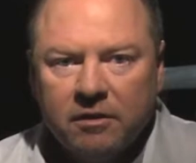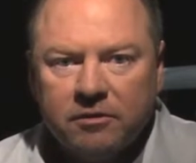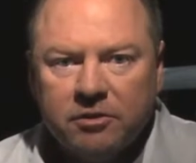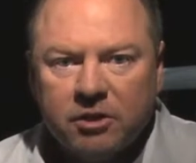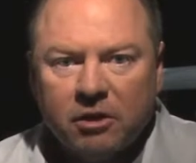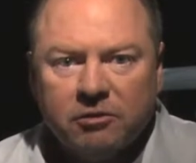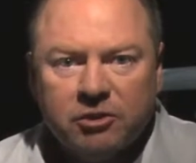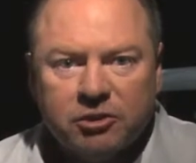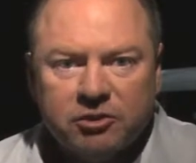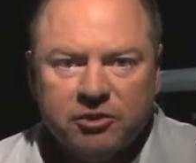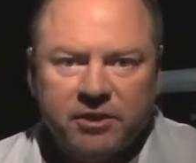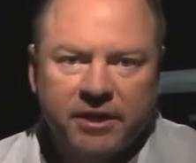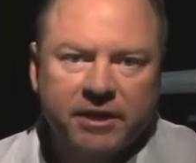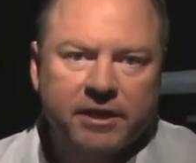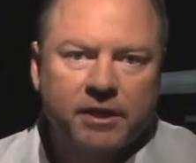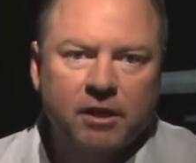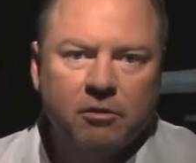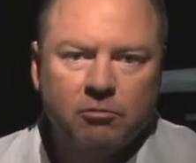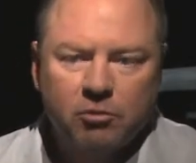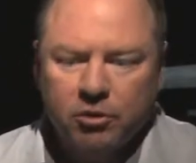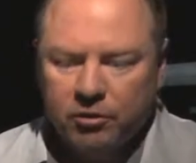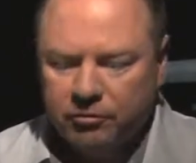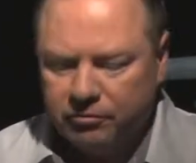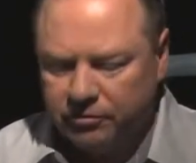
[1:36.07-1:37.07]
Don't just take our
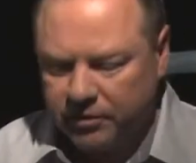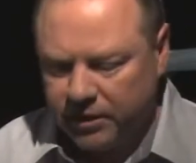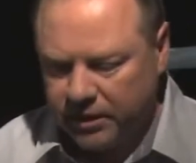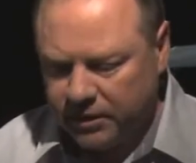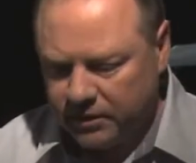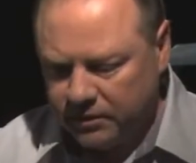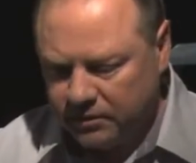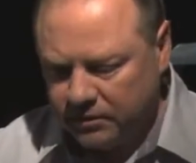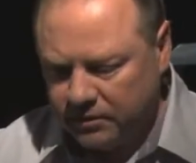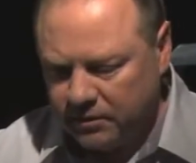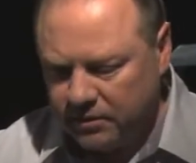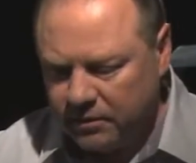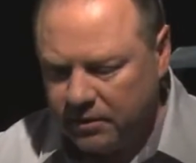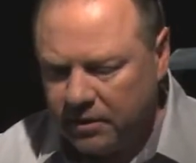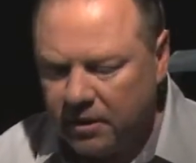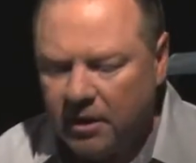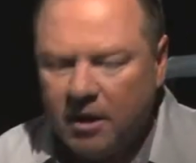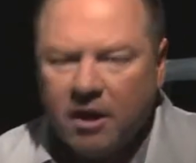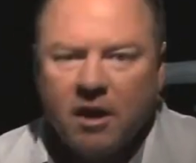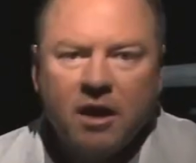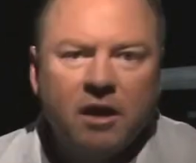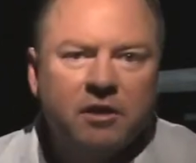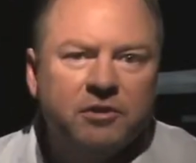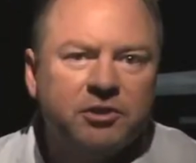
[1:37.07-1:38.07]
word for it.
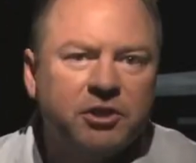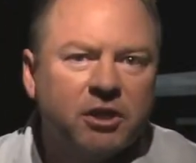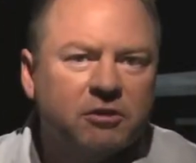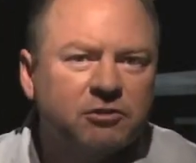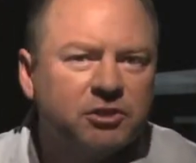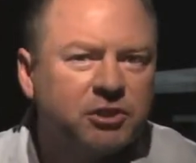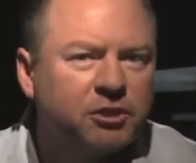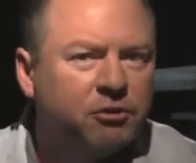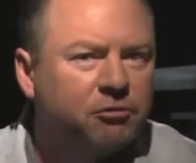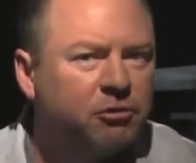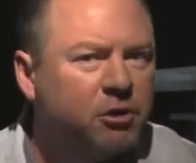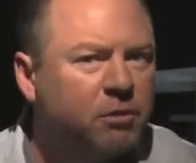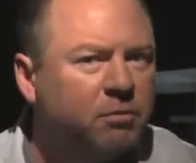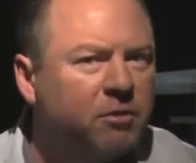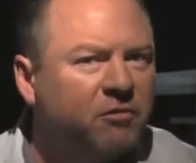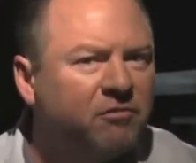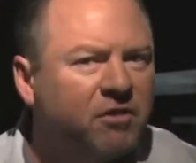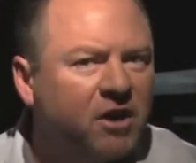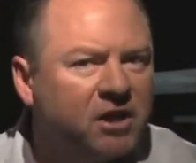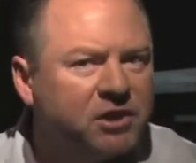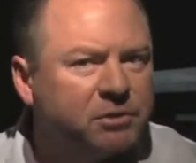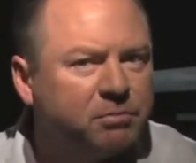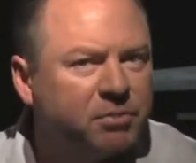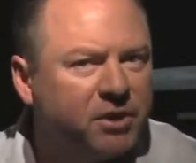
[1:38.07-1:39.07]
Joe Skarupa,
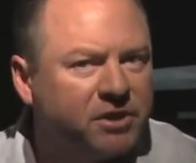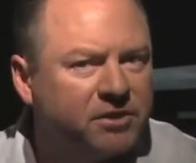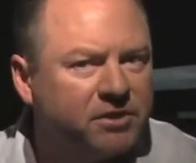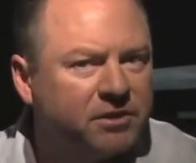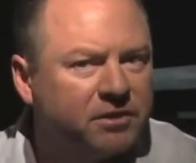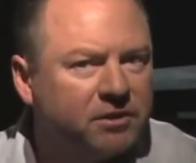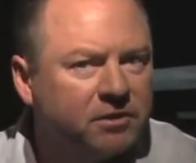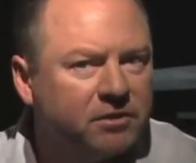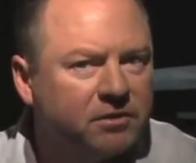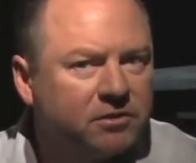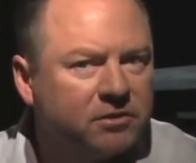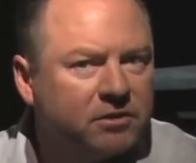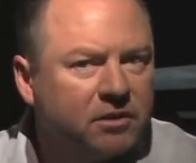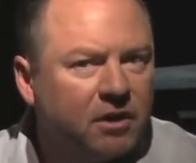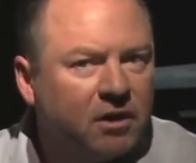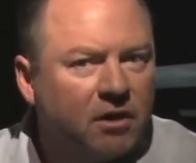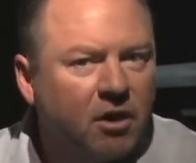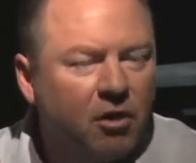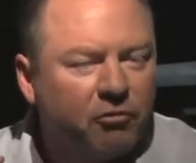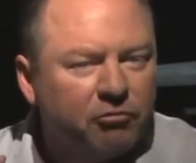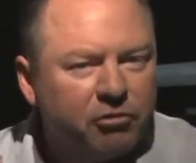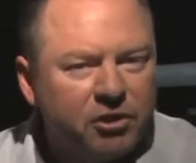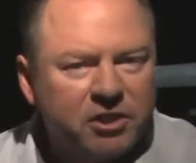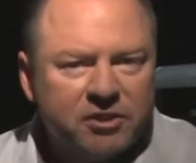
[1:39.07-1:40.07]
Vice President
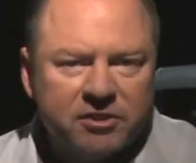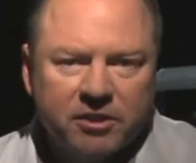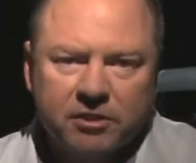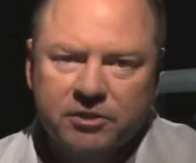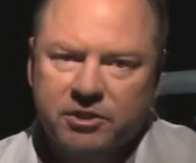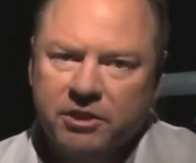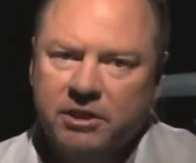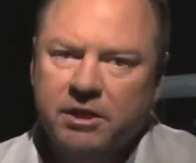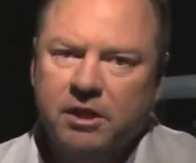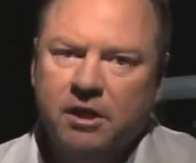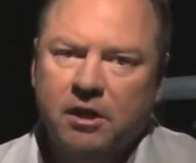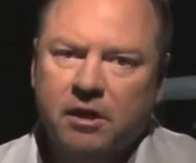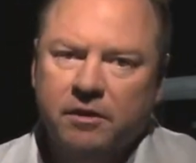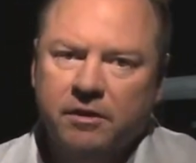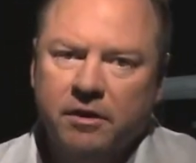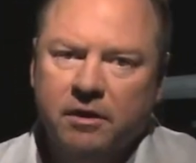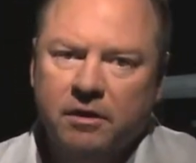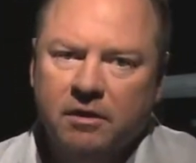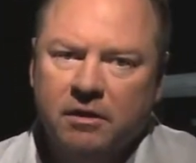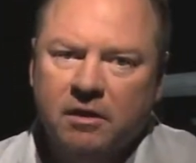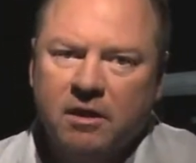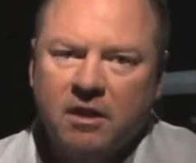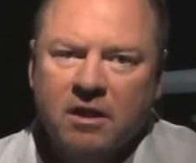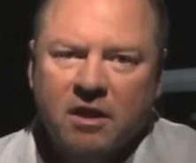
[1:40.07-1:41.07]
of Research at Gartner,
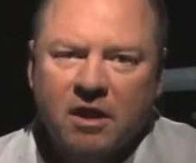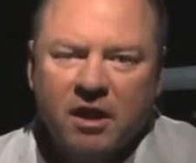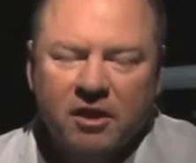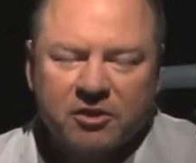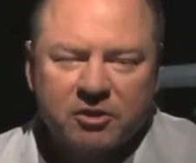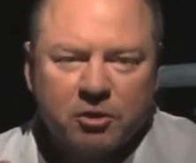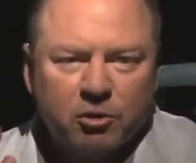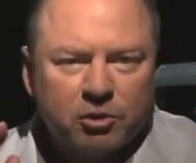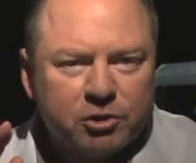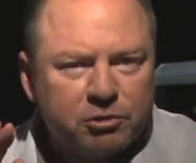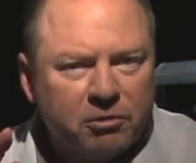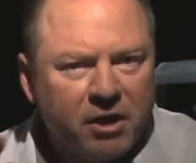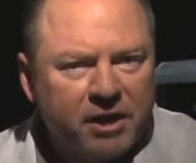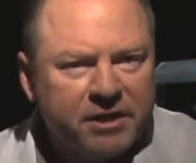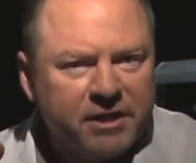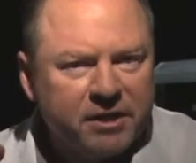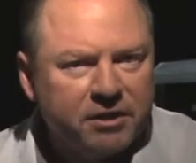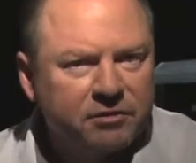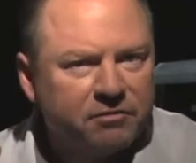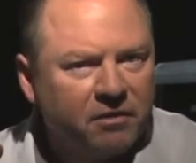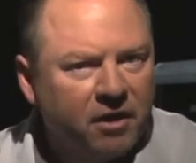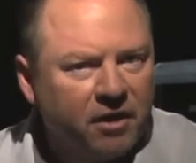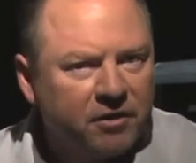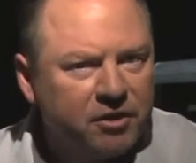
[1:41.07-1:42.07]
has also
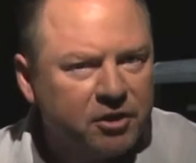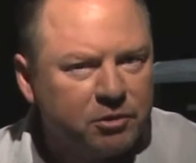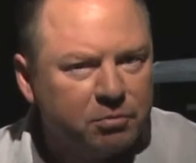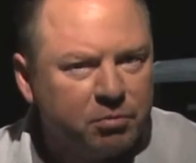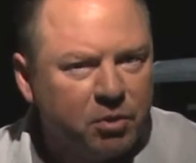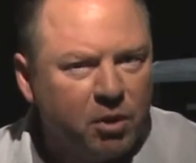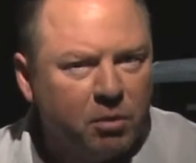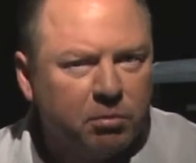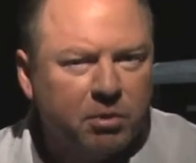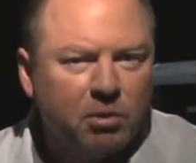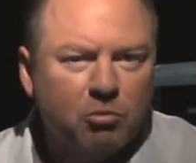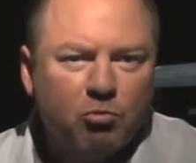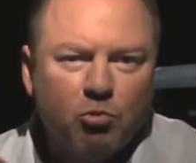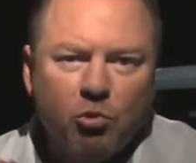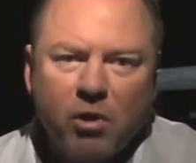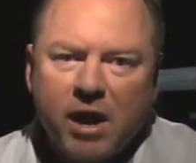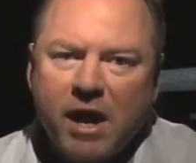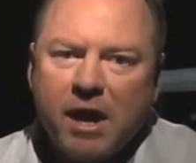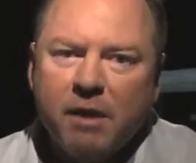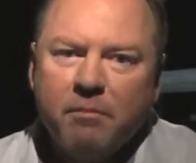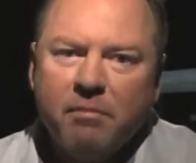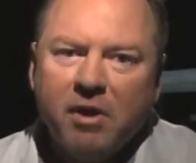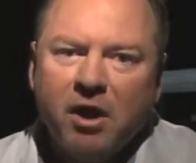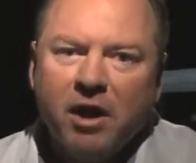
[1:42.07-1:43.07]
identified this problem
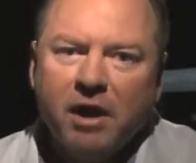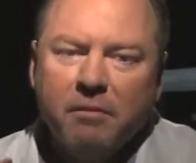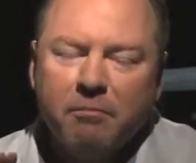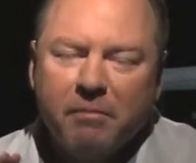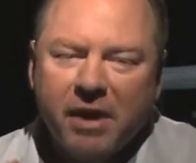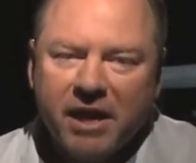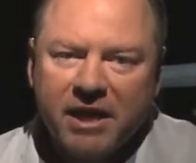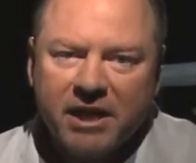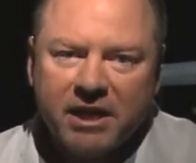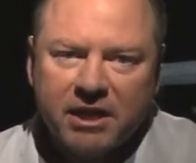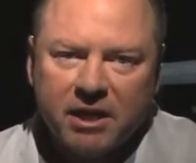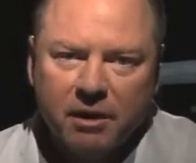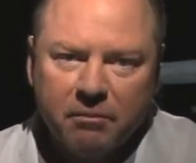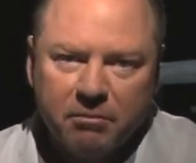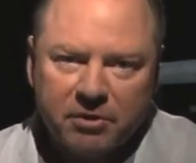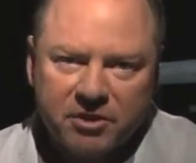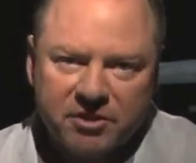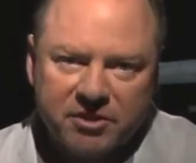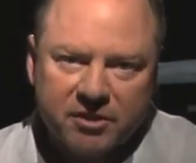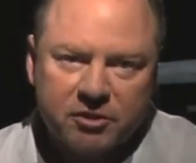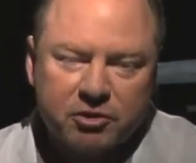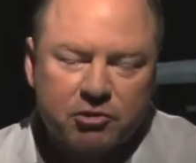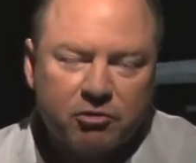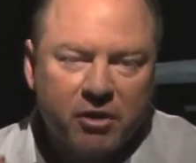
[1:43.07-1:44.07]
whereby many
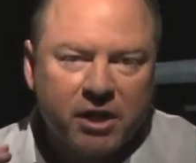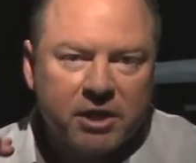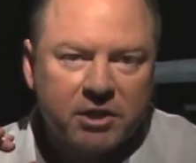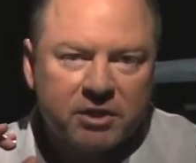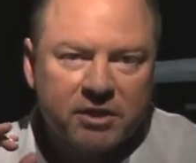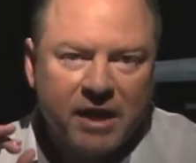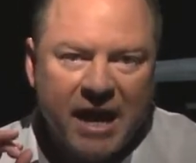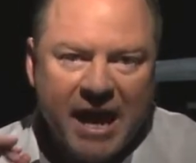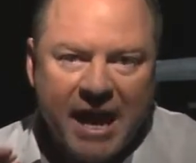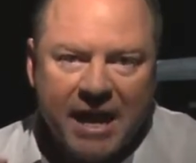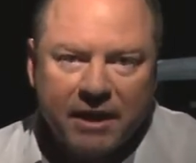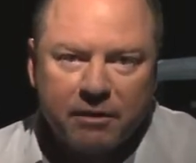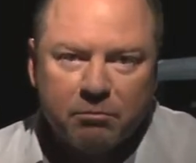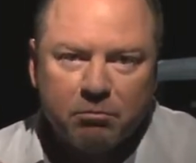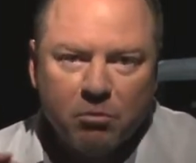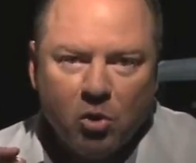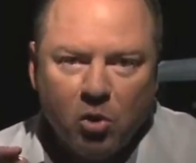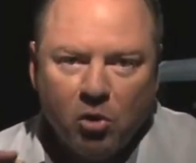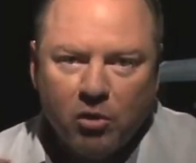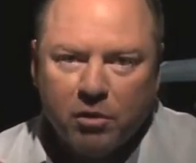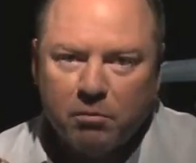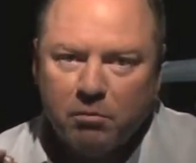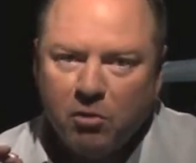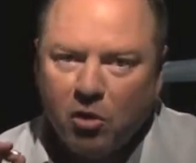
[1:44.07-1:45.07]
companies are trying to add
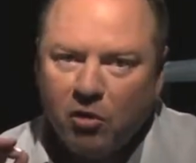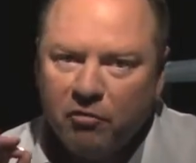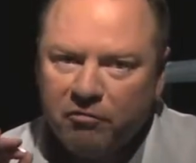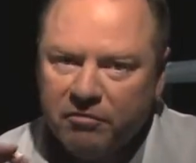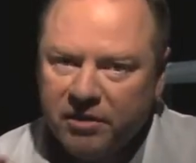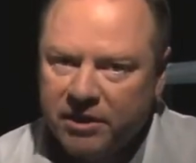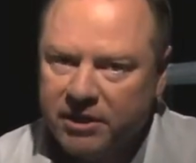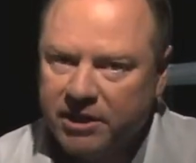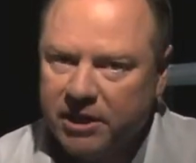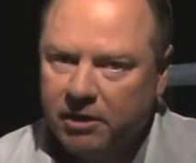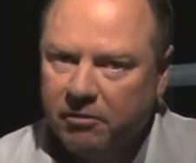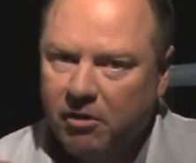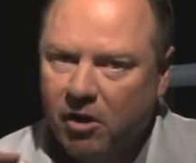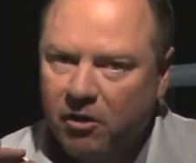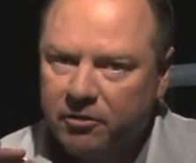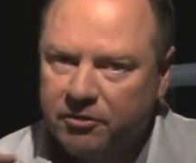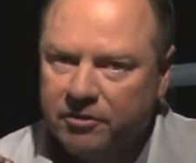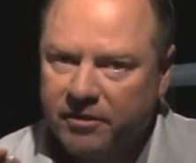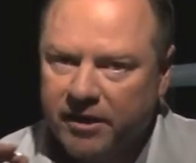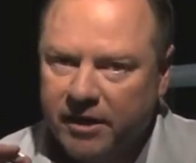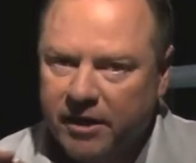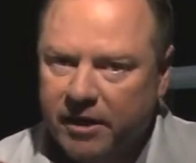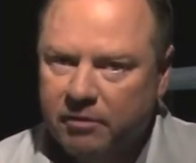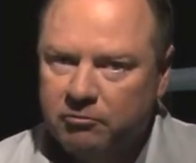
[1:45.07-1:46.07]
more and more video
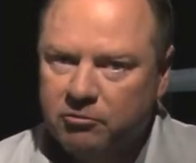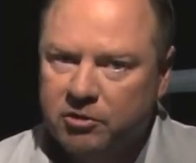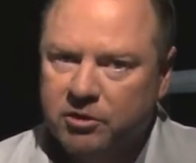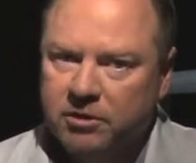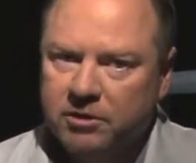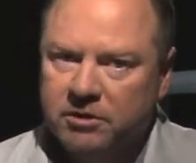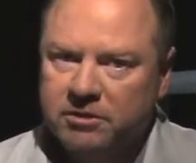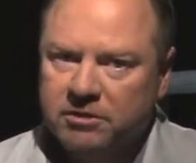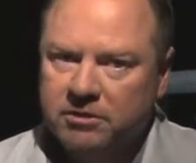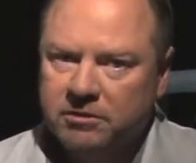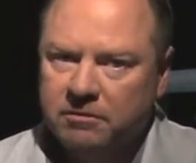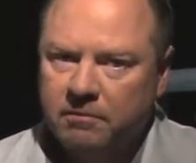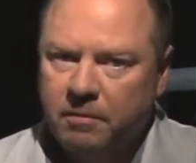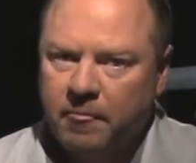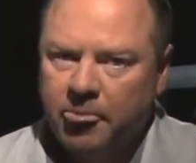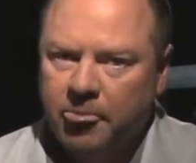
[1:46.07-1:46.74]
onto their networks.